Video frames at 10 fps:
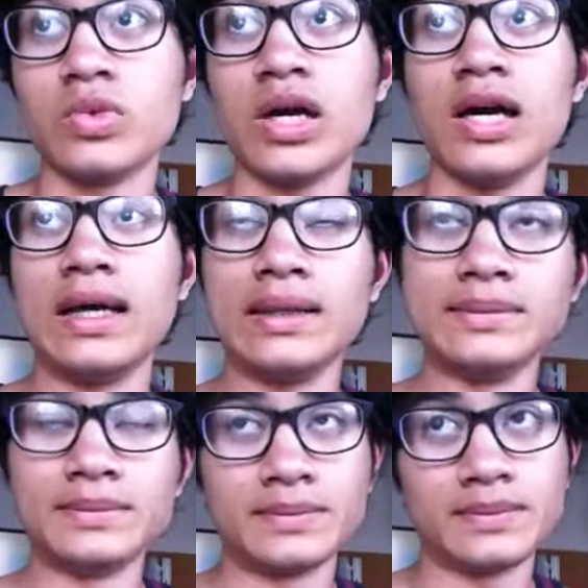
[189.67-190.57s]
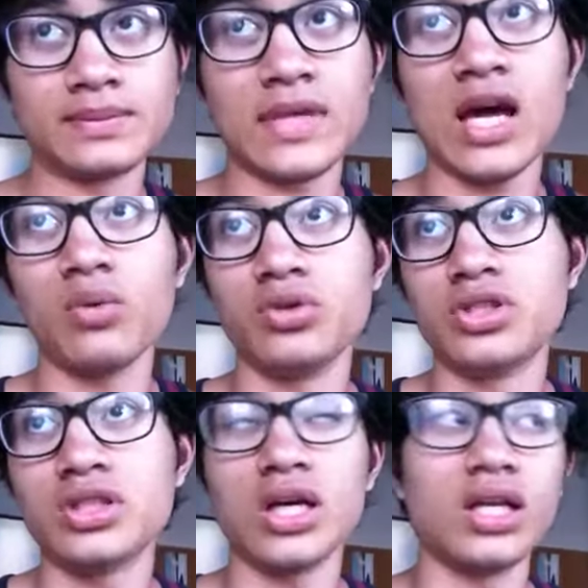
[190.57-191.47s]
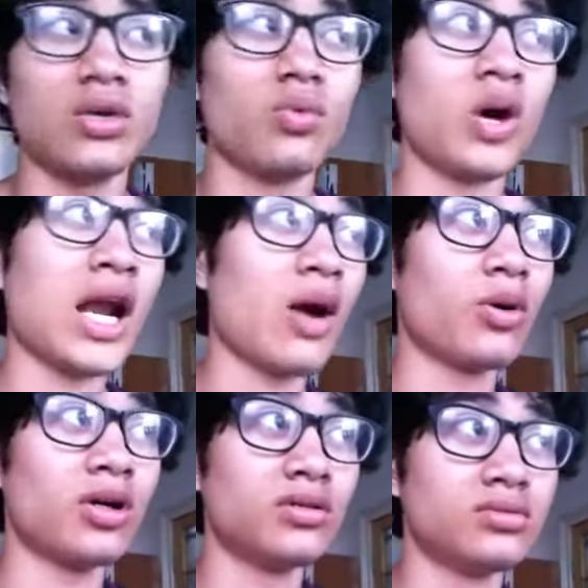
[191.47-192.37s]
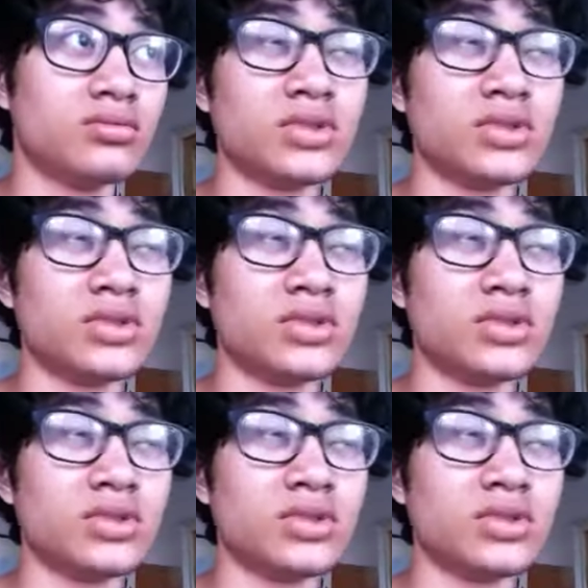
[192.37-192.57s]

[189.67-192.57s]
I would study 1 hour